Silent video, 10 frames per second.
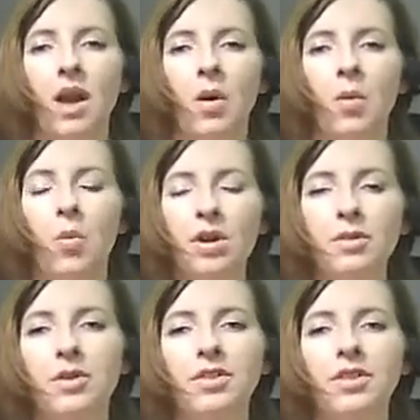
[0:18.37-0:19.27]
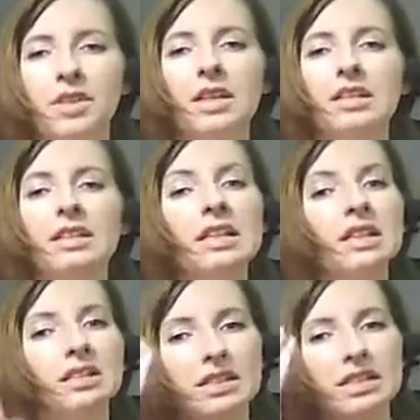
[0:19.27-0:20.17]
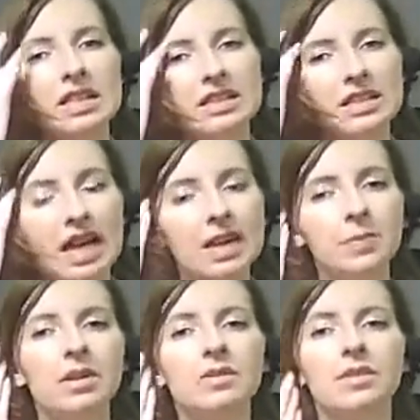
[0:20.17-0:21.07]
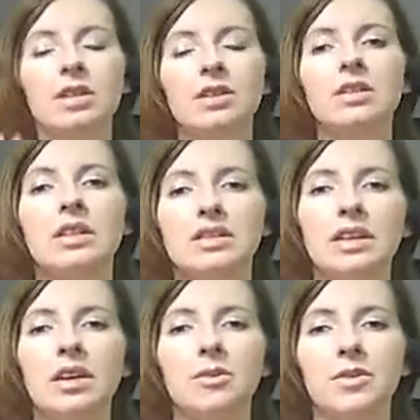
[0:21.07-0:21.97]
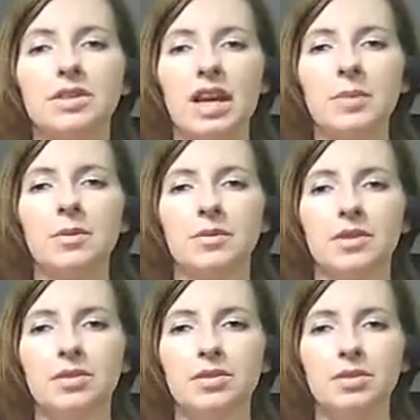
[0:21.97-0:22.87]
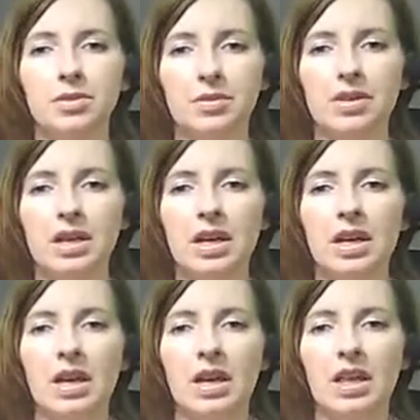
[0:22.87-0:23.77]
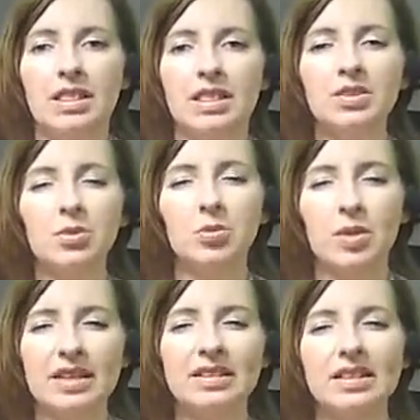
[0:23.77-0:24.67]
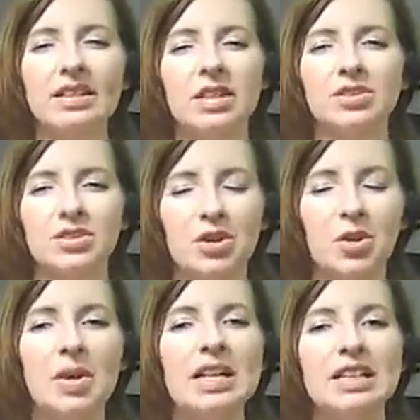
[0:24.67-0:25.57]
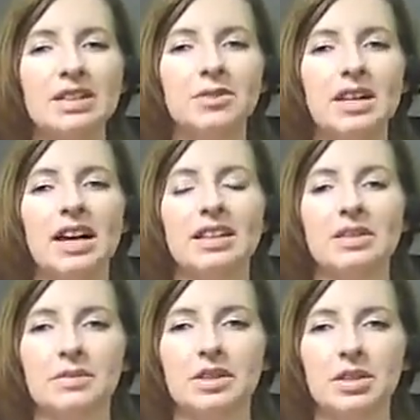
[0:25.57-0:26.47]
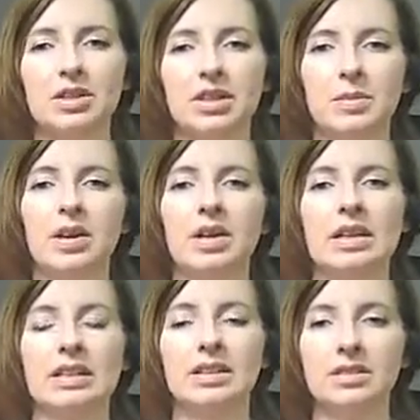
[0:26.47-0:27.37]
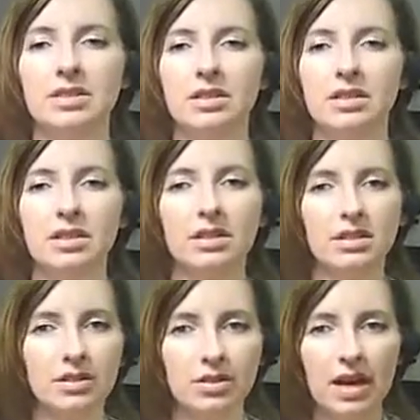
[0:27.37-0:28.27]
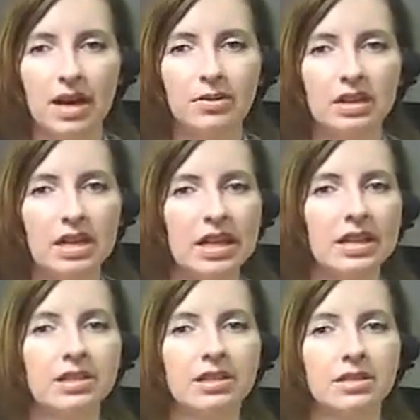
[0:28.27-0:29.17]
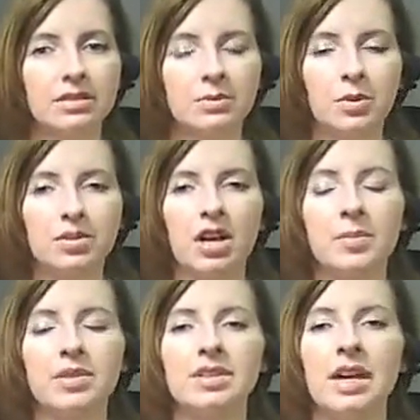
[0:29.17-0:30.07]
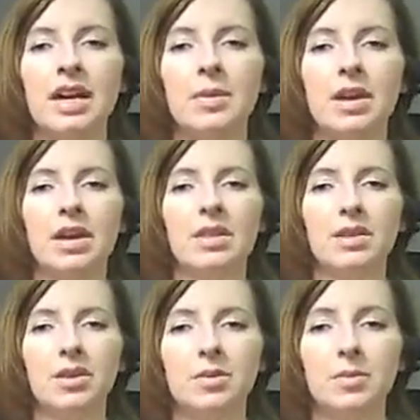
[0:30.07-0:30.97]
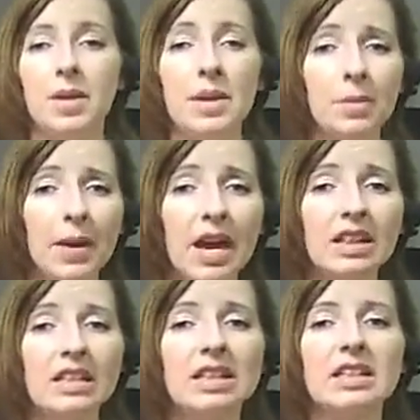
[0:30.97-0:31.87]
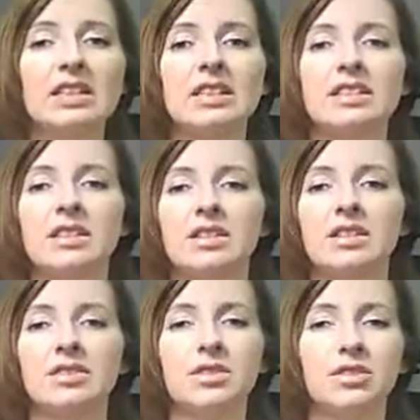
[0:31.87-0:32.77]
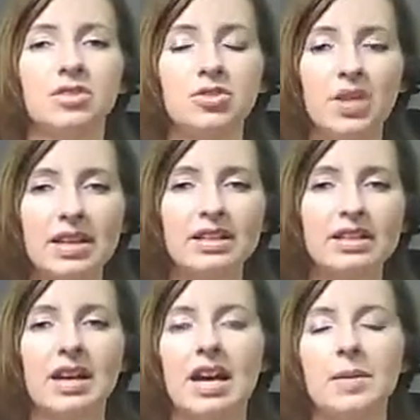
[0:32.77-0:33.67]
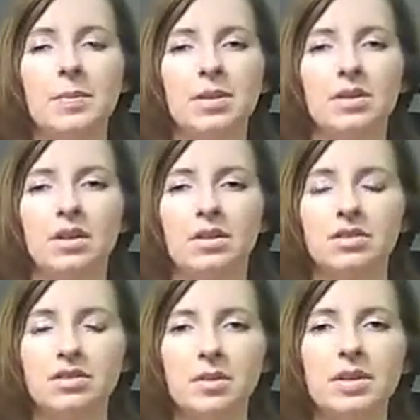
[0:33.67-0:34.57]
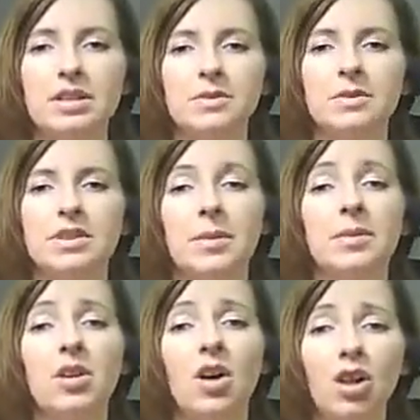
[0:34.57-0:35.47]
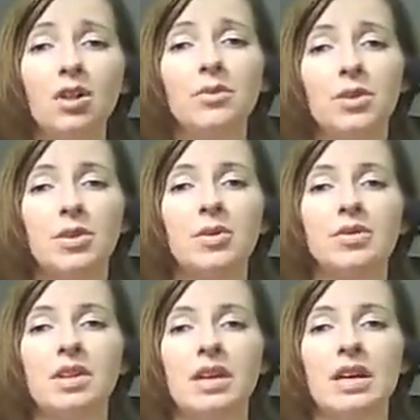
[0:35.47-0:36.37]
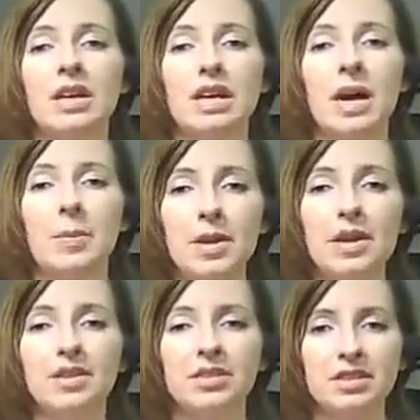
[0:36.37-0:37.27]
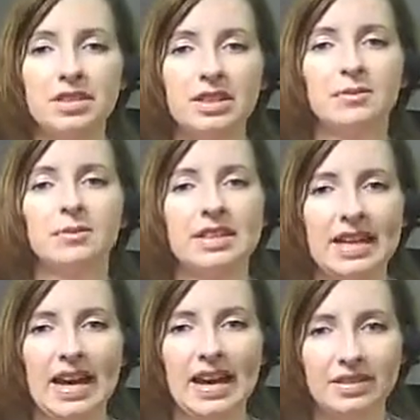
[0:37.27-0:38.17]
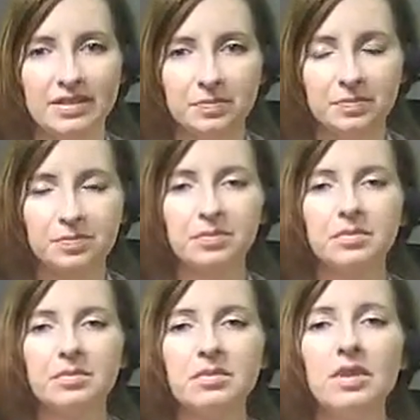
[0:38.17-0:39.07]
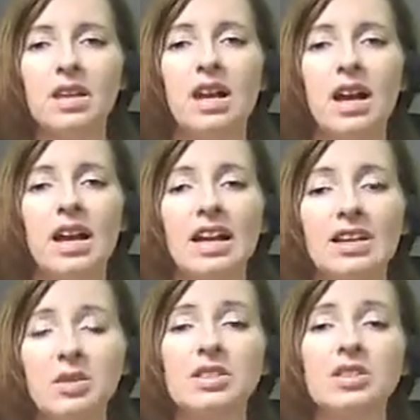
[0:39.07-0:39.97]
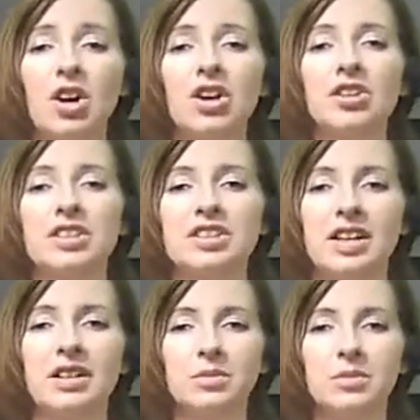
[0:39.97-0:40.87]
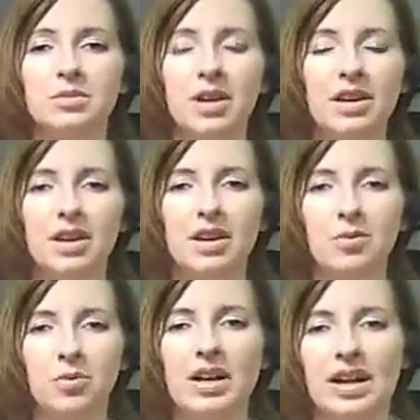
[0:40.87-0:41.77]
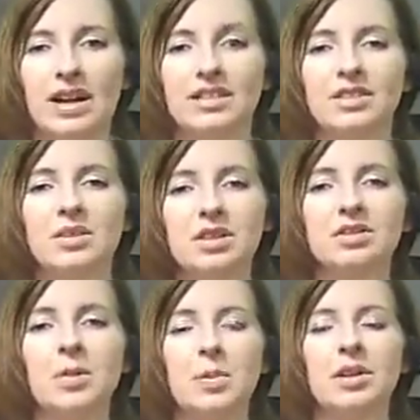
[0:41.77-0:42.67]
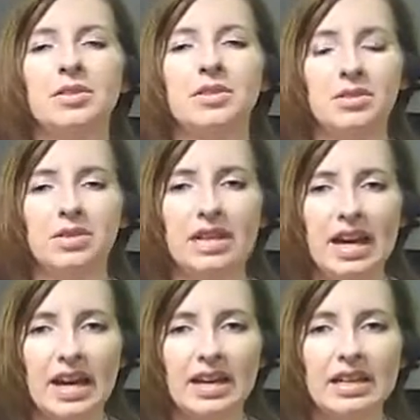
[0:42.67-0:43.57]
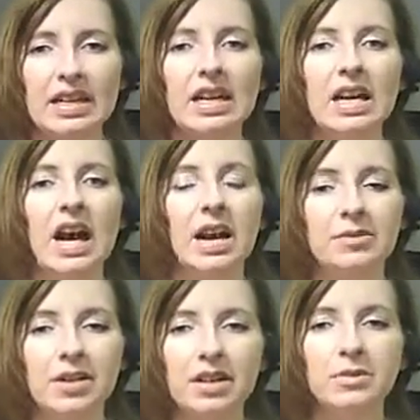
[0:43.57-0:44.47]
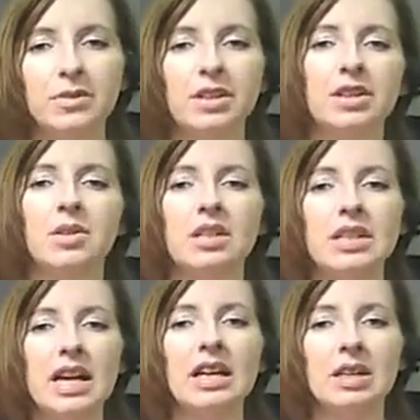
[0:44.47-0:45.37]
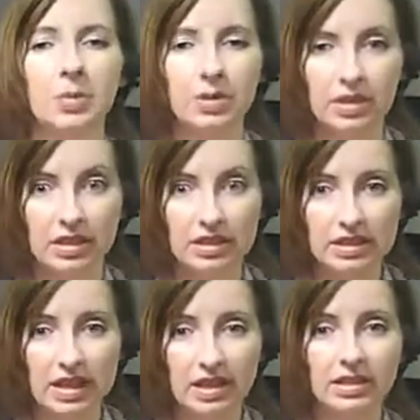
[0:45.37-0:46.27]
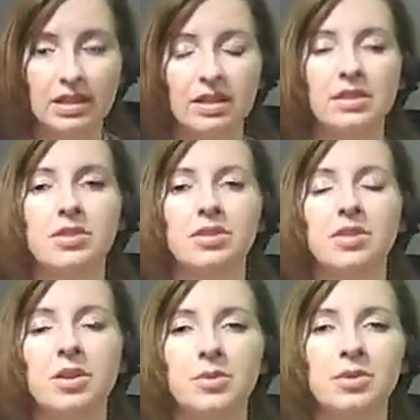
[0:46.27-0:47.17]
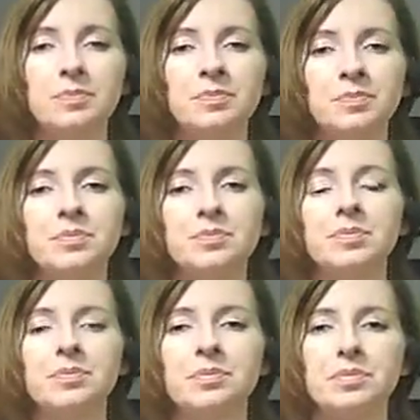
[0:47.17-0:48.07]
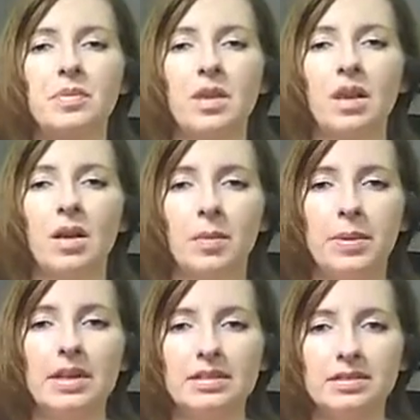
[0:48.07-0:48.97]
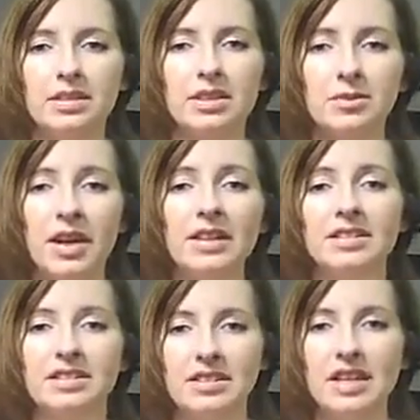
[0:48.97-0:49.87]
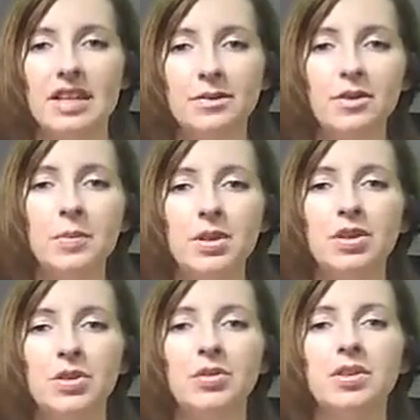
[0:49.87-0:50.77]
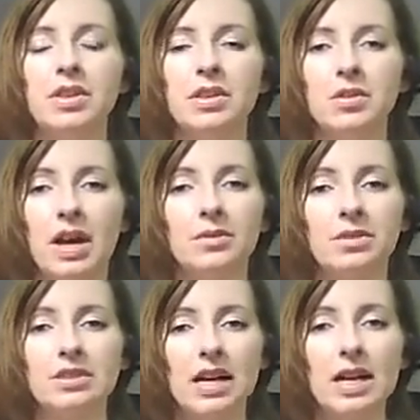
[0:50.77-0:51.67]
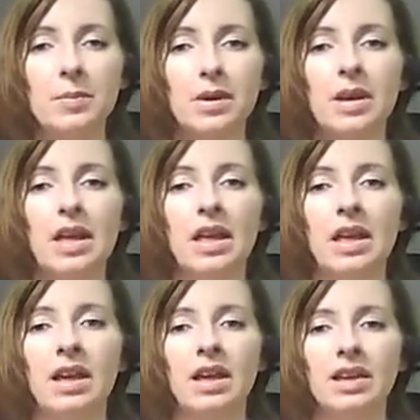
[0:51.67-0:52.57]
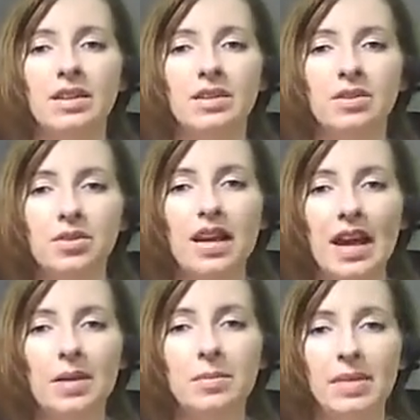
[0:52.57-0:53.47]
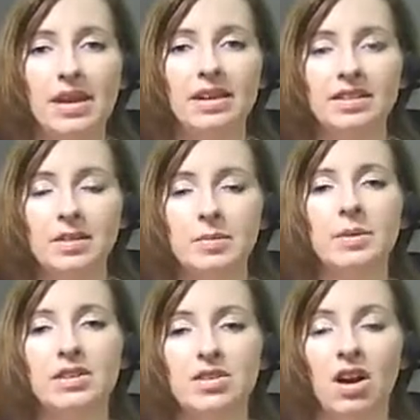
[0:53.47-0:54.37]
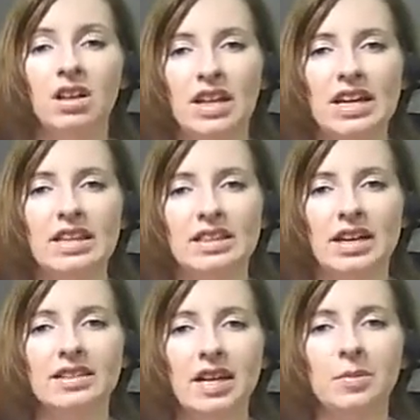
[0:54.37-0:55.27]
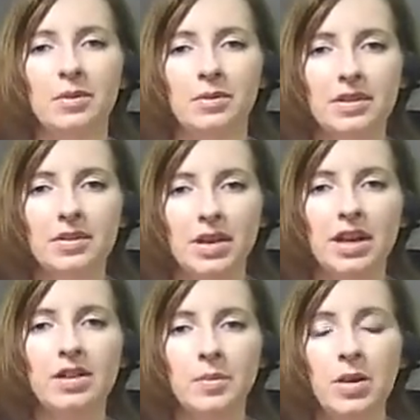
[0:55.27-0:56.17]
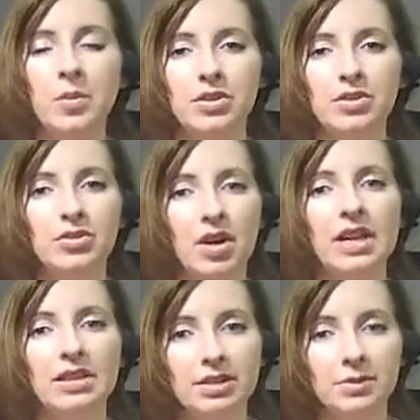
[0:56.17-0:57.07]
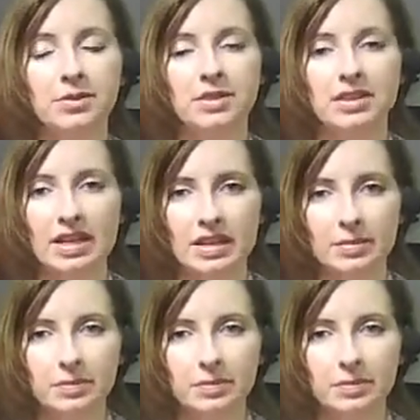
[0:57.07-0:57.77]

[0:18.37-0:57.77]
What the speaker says: One of those things is the type of litter itself, the type of litter you're using. There's a reason there are so many different kinds of litter on the market. There's the gravel kind, the most common type. There are paper pellets, there's the shredded type, there are so many different types, and all of those appeal to different cats. And I know it's hard to tell right off what kind is going to appeal to your cat. I've done a video on that, and I'll put a link to that down in the description. But suffice it to say, if you've been using the gravel type, your cat may simply not like that type of litter, and you may want to try a different type.